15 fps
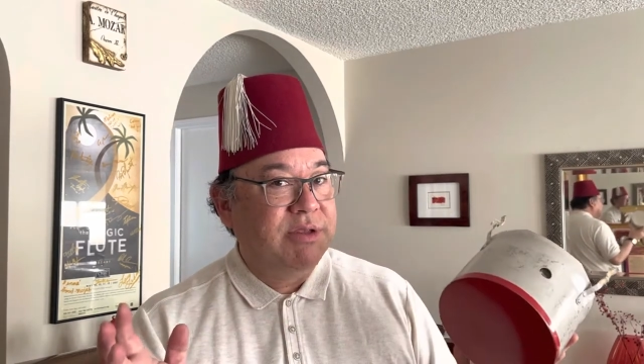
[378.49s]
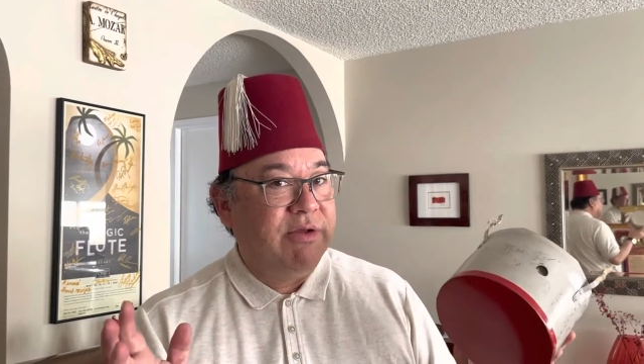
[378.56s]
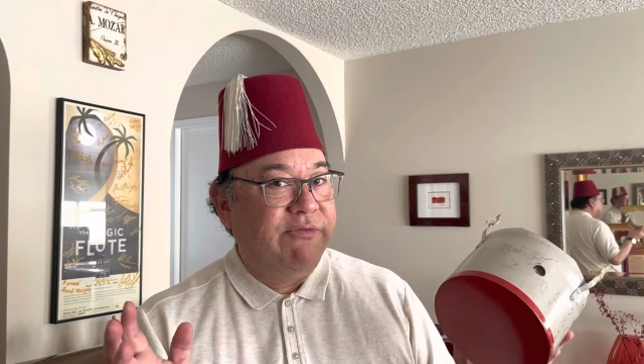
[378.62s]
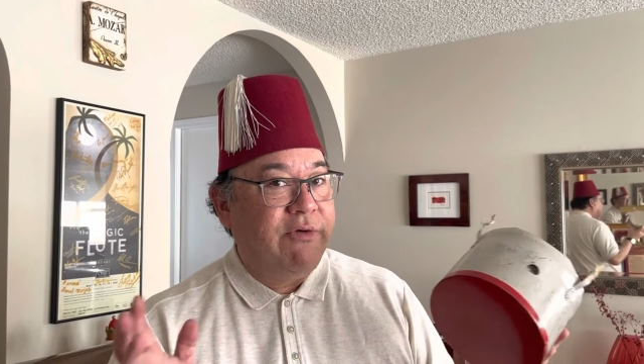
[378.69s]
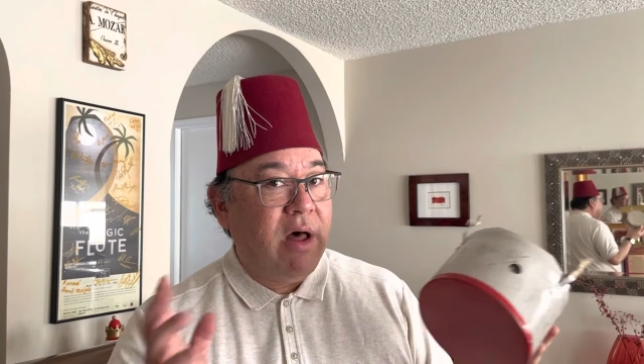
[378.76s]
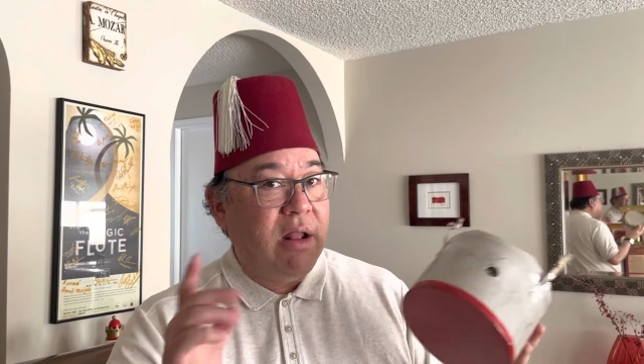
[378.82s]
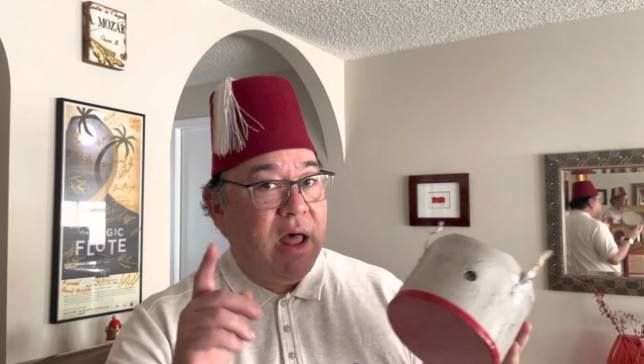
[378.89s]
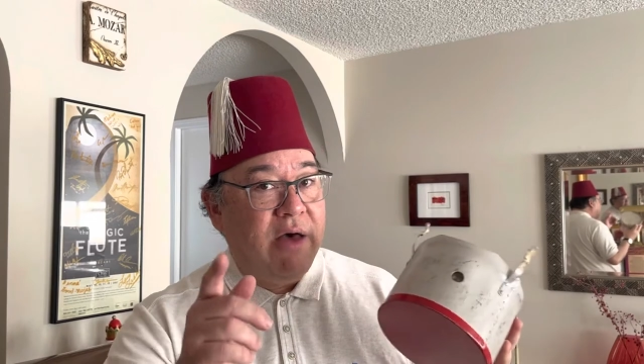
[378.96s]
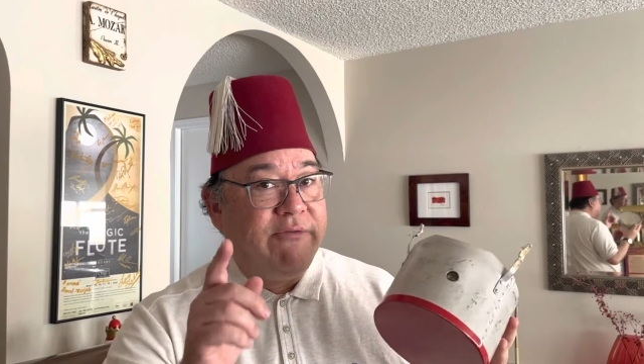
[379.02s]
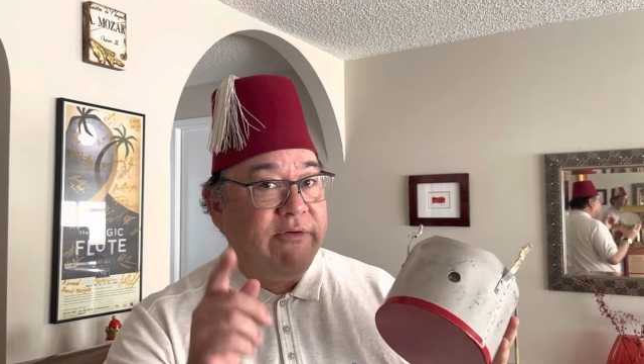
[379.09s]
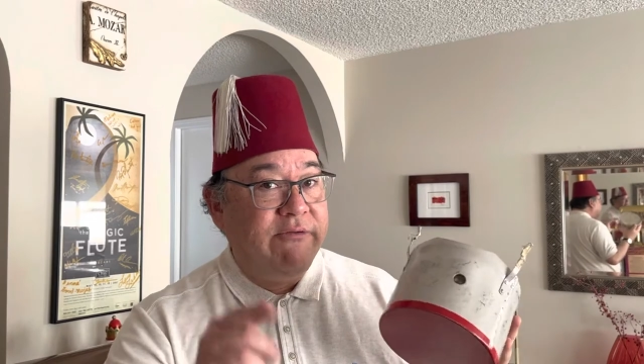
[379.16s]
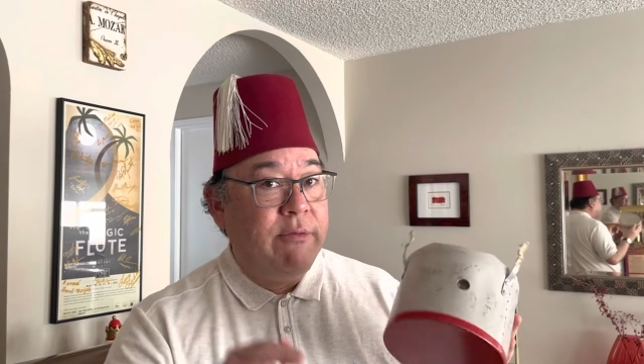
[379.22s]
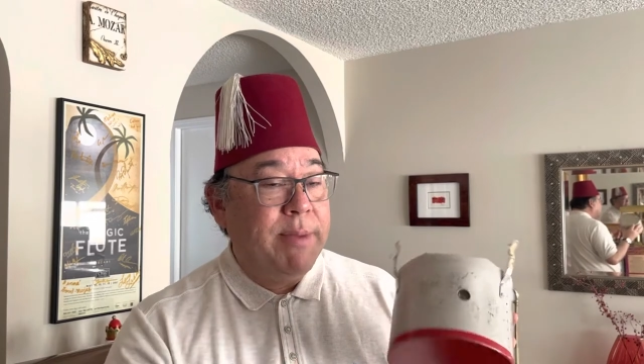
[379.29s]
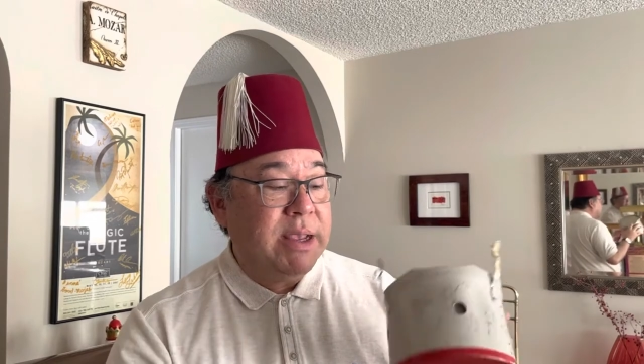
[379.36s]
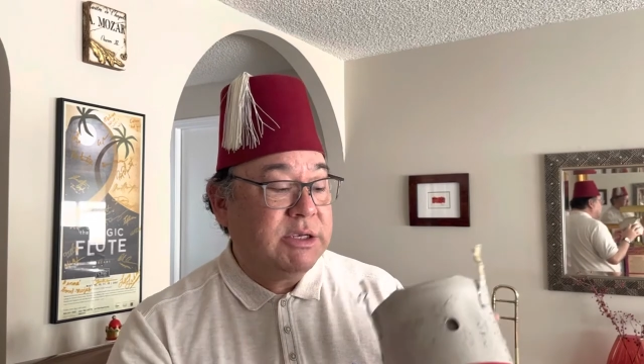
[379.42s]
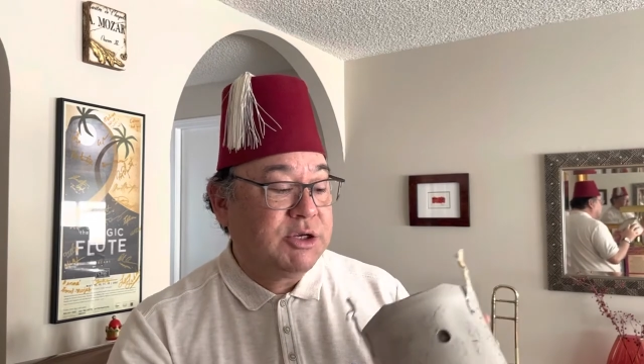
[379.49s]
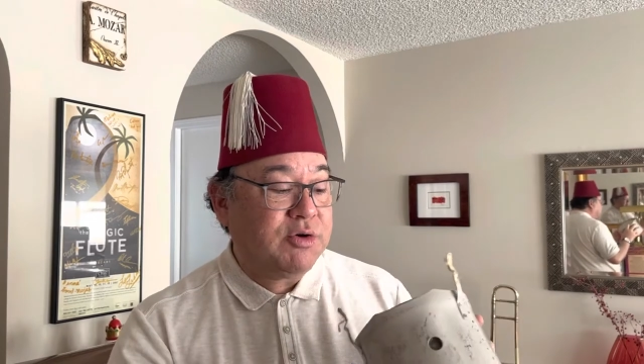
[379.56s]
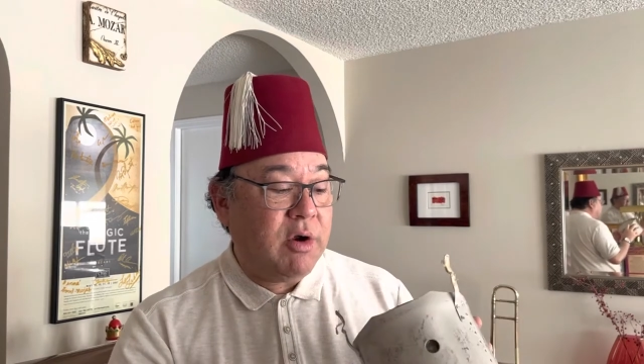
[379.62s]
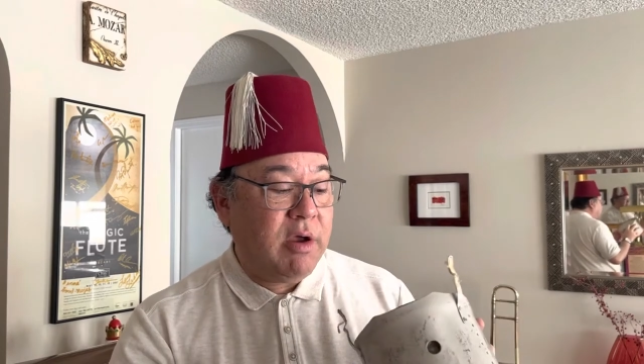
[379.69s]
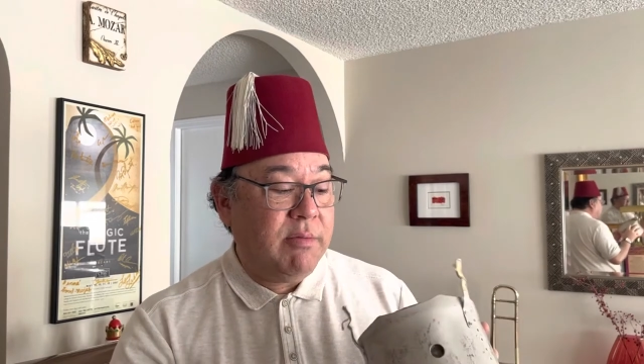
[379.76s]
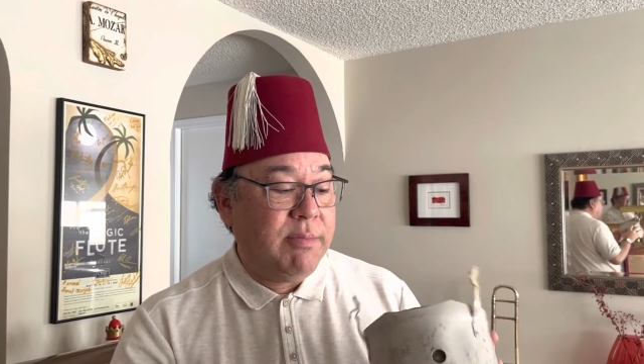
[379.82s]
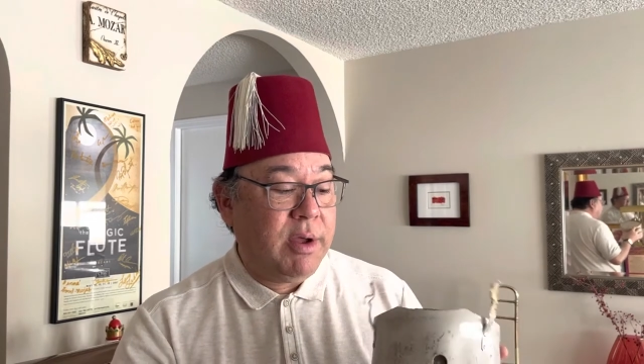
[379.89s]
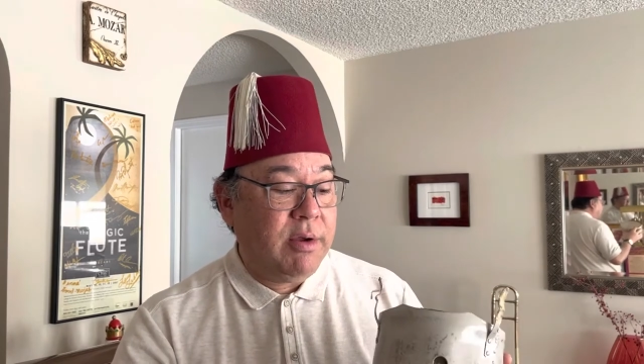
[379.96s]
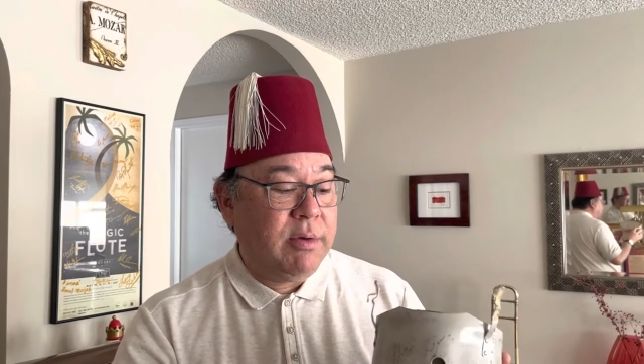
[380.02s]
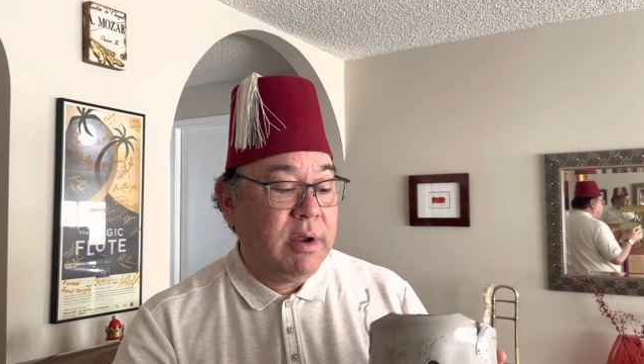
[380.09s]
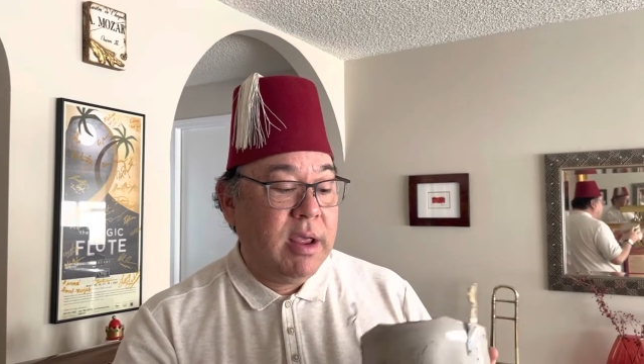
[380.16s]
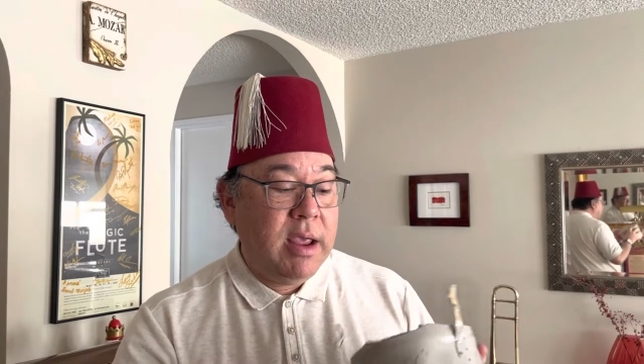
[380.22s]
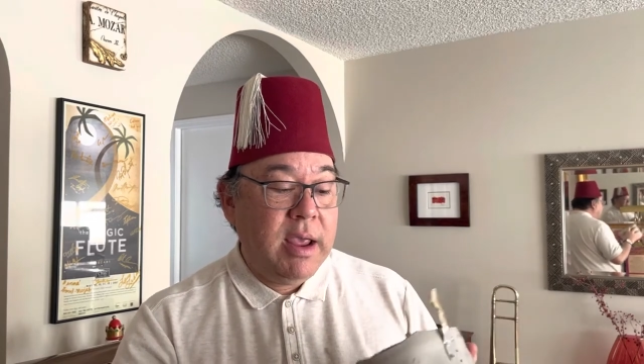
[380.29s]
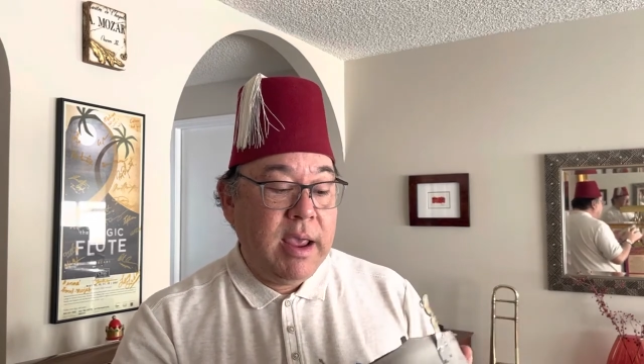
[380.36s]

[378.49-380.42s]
they'll fall off of a bass trombone